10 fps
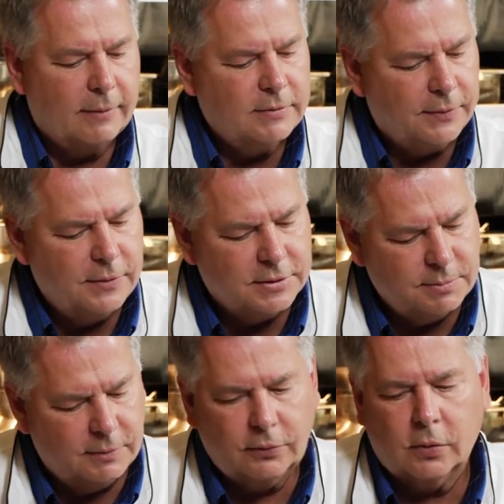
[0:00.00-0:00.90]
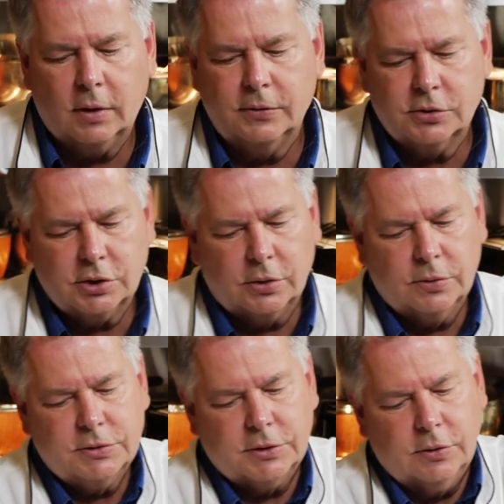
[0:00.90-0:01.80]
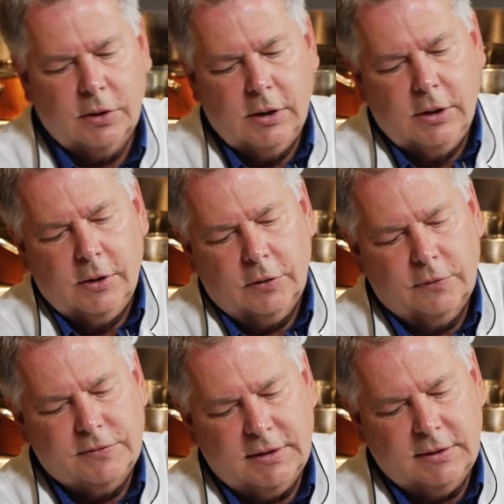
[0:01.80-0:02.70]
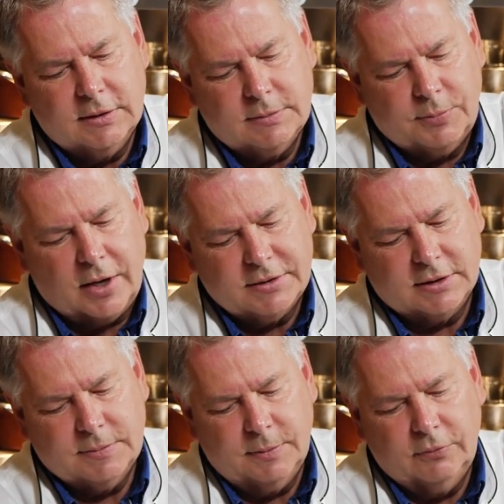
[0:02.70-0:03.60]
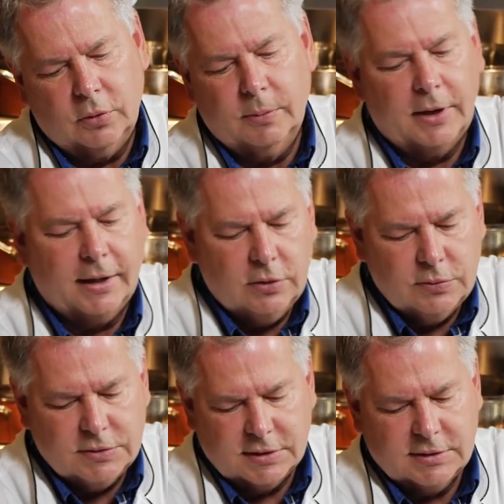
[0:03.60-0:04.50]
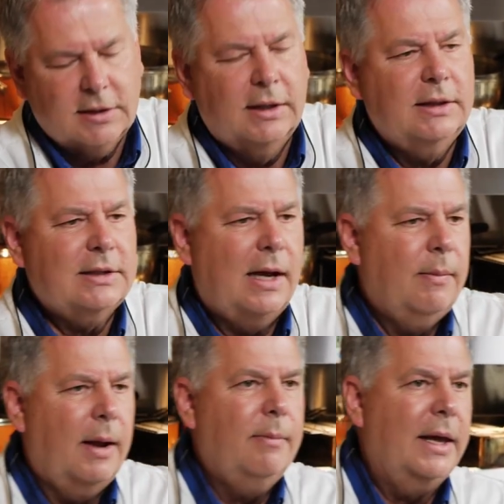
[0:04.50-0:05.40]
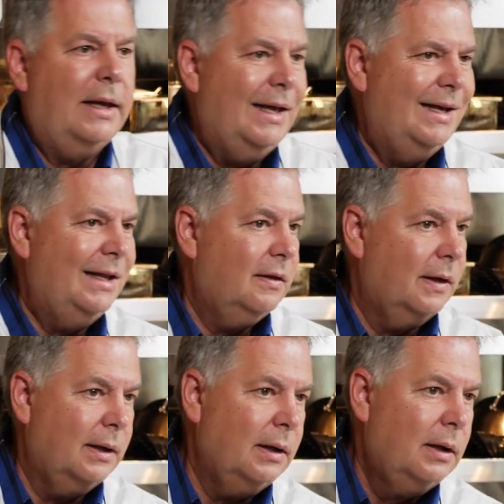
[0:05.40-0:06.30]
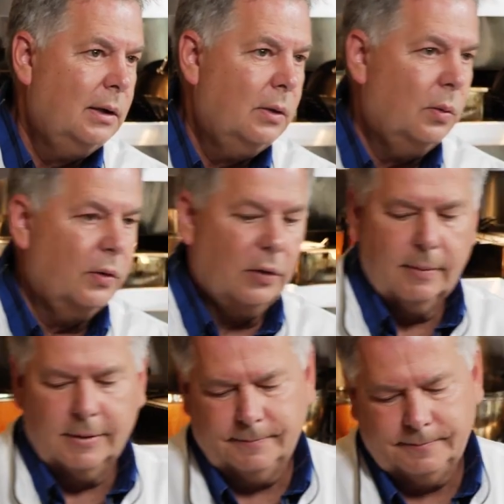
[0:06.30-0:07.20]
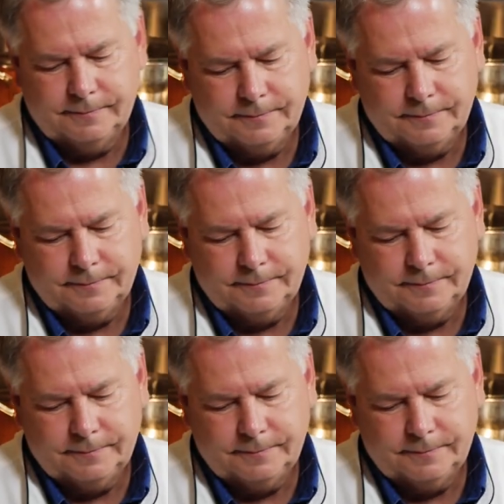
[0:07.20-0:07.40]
I've done this before on the show, so you've seen this process before, but I use this anytime I make anything with lemon.